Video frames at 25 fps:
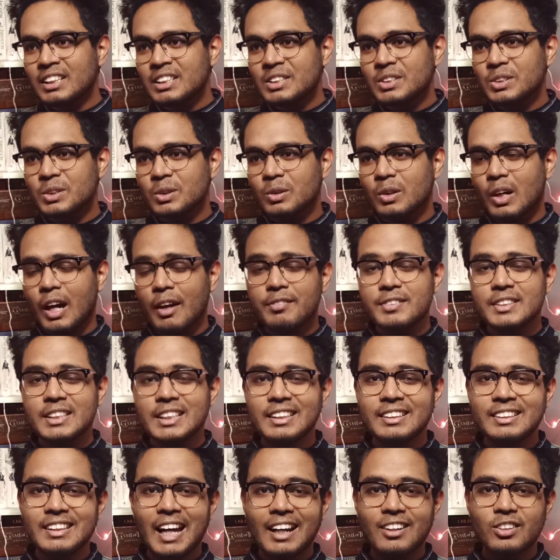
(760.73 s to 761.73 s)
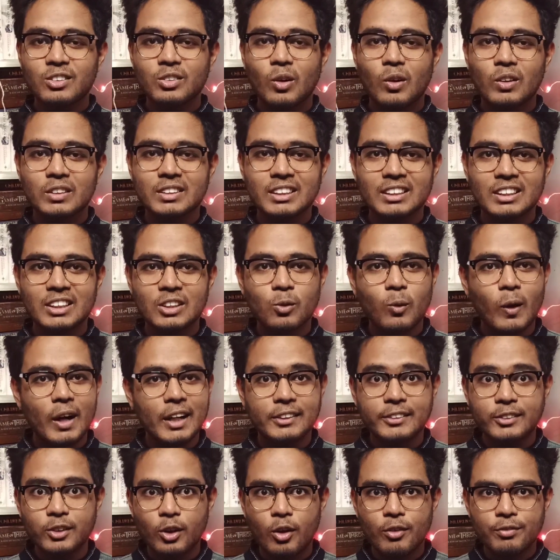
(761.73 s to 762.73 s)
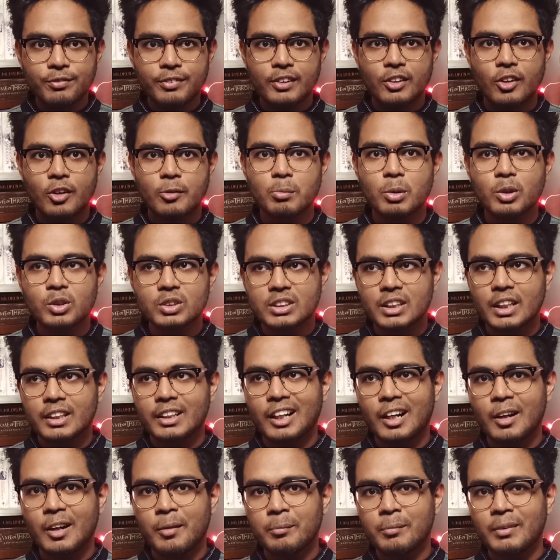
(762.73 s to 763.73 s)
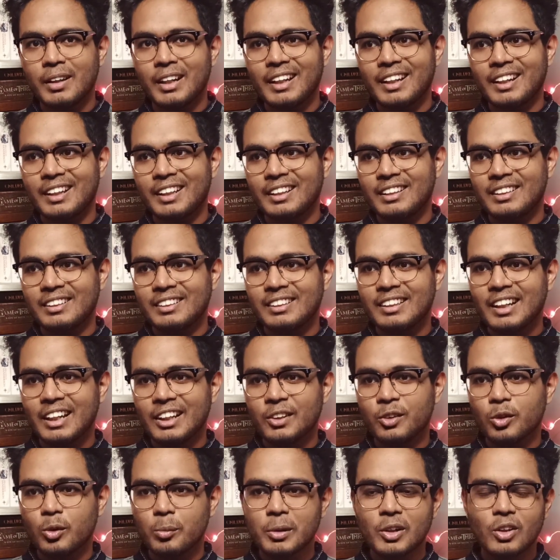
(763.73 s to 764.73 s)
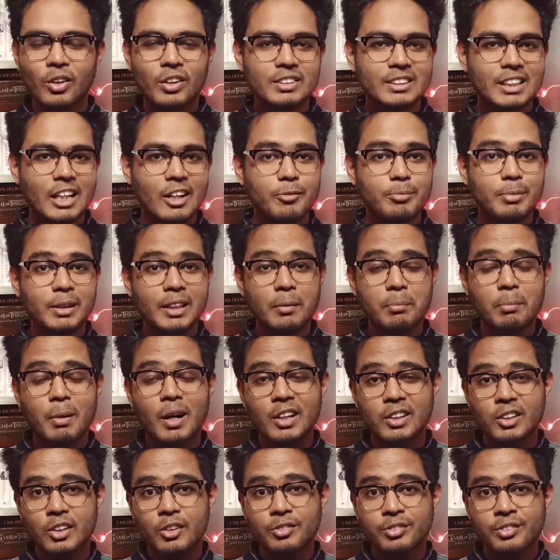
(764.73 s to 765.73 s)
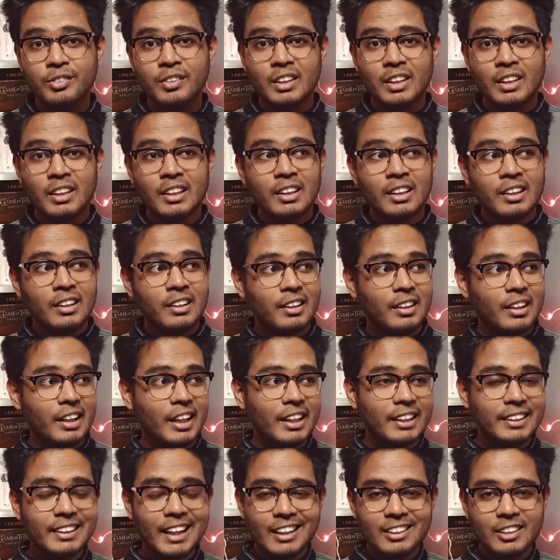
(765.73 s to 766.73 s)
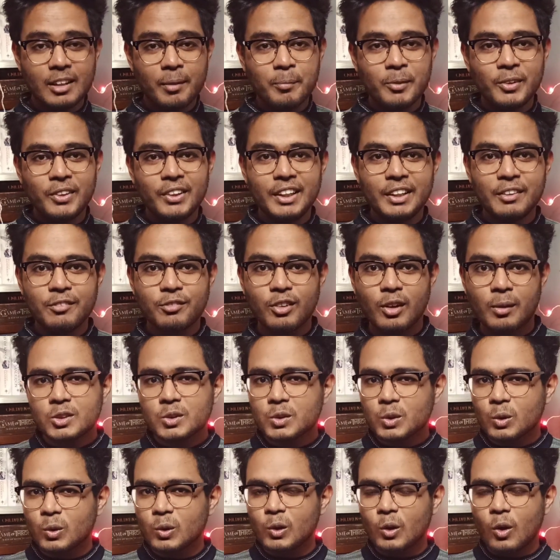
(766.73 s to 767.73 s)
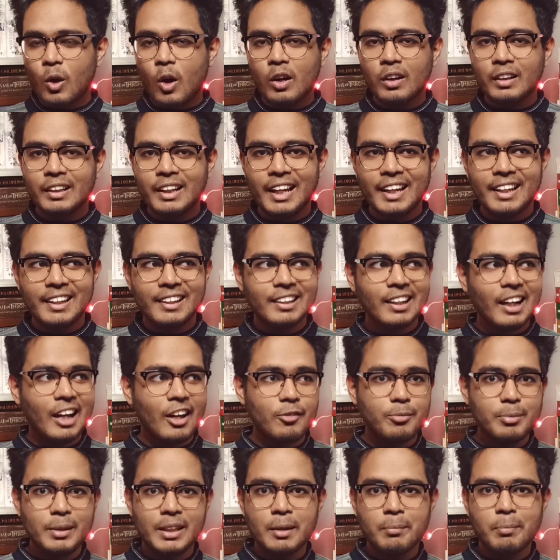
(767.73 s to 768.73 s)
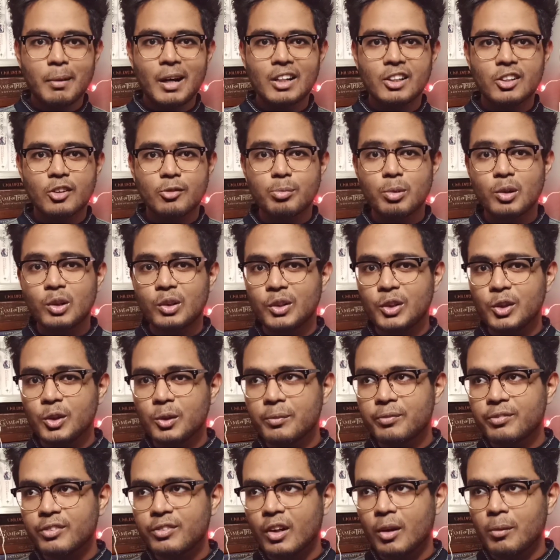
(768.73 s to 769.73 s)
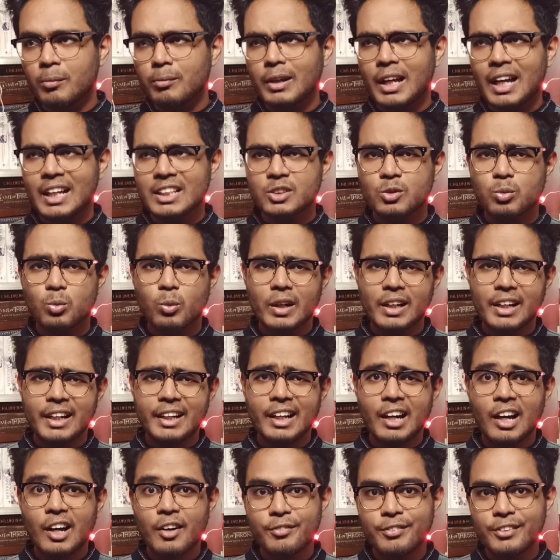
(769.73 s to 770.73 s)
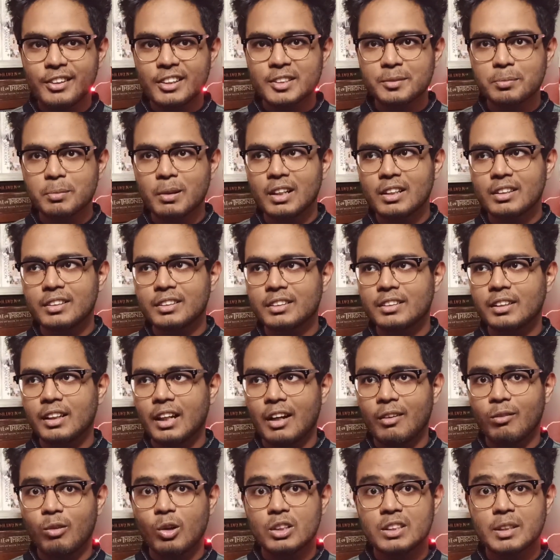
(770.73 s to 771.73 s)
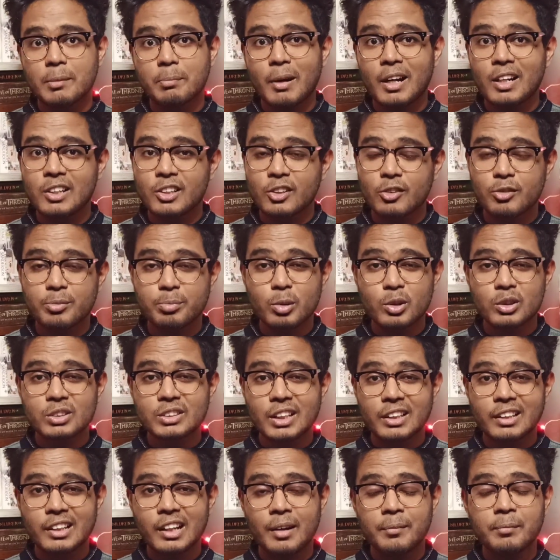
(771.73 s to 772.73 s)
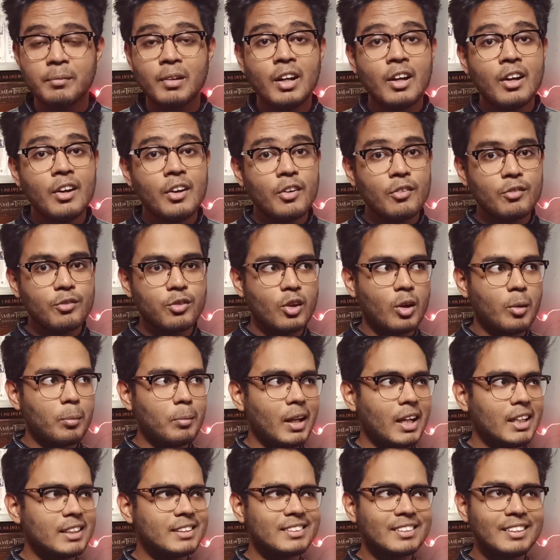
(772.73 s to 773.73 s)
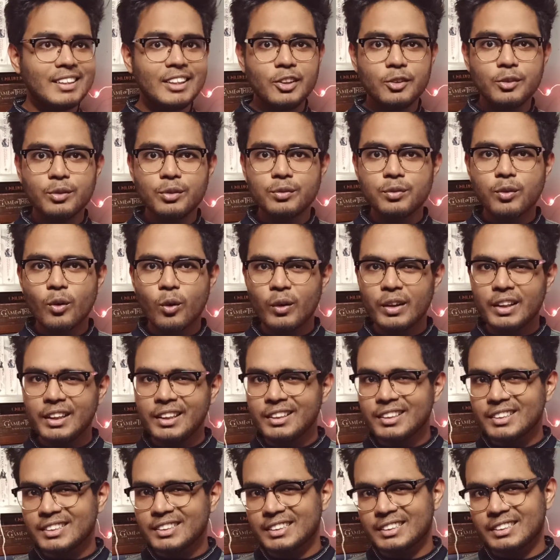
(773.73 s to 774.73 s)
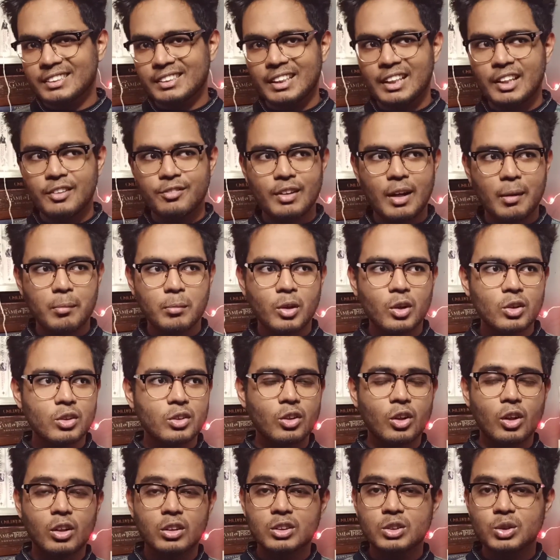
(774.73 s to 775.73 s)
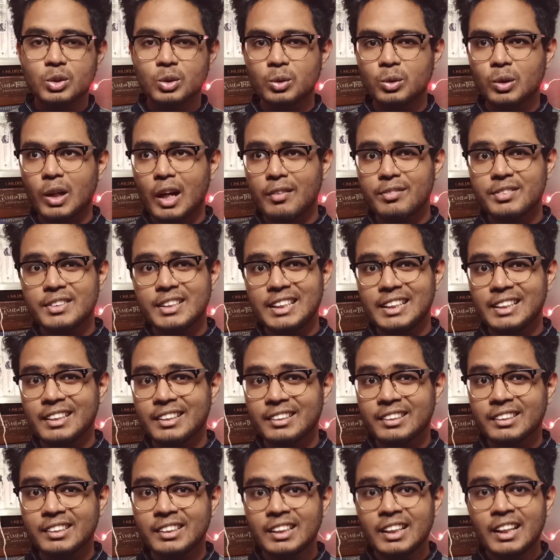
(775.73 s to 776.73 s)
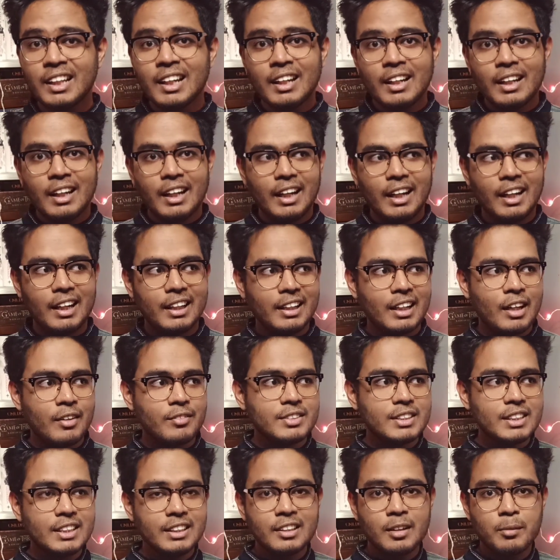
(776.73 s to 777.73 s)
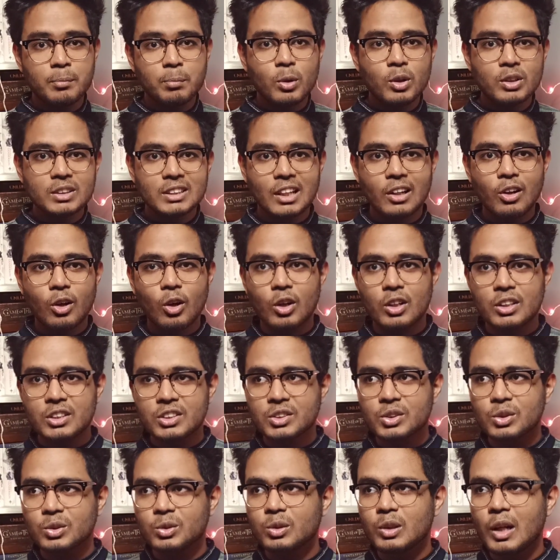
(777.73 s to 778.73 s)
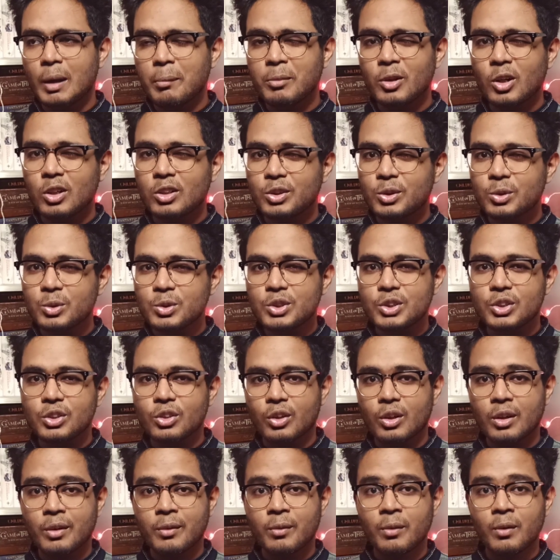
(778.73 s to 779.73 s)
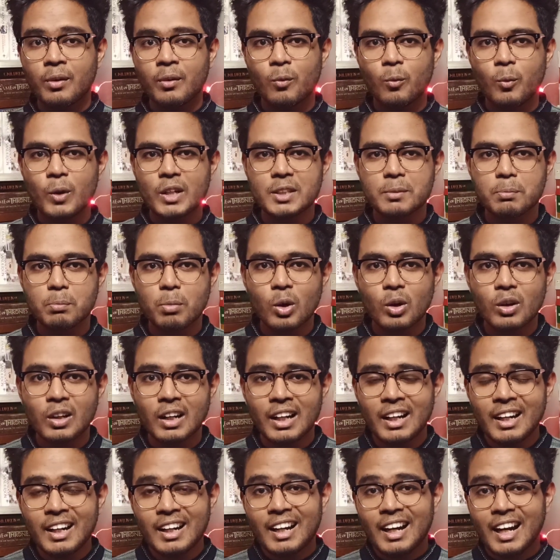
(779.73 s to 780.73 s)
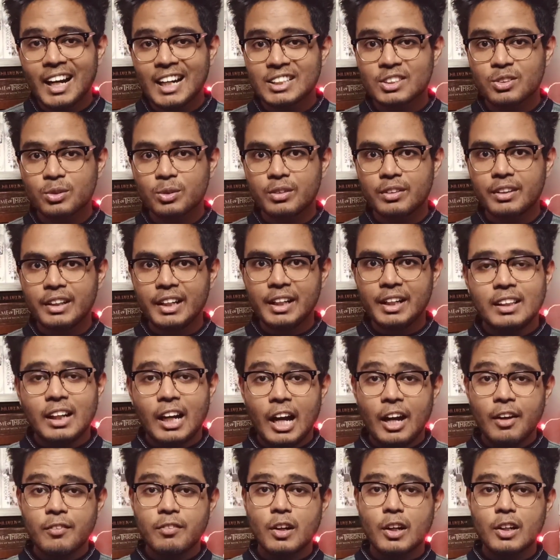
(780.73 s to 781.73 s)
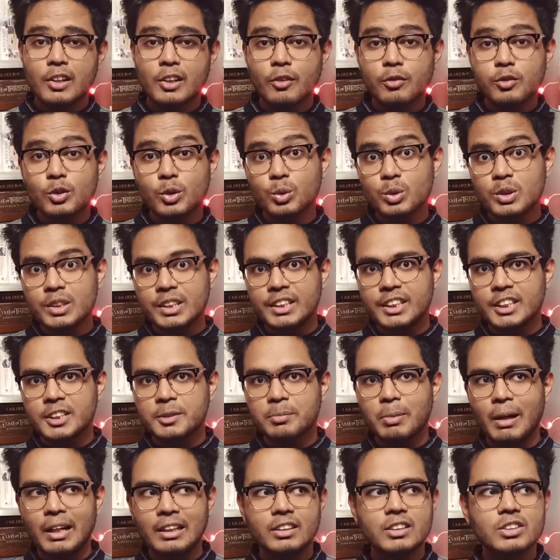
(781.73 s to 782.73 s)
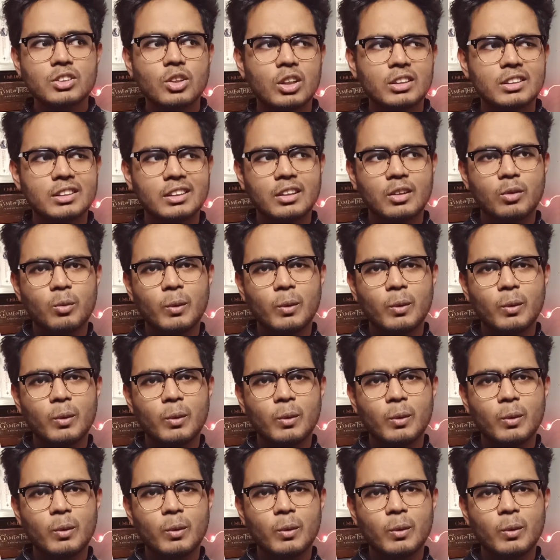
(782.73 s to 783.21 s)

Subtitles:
So I've seen that author quite often on Bookstagram, and I know because I've been a part of like that community from so long. Like I've been a part of BookTube from last 1.5 years, but I was a part of Bookstagram from last 3 to 4 years, if I'm not wrong. So I've seen her, and I've seen her books a lot. So I'm not too sure which book I should read. I've heard of 2 series by this author.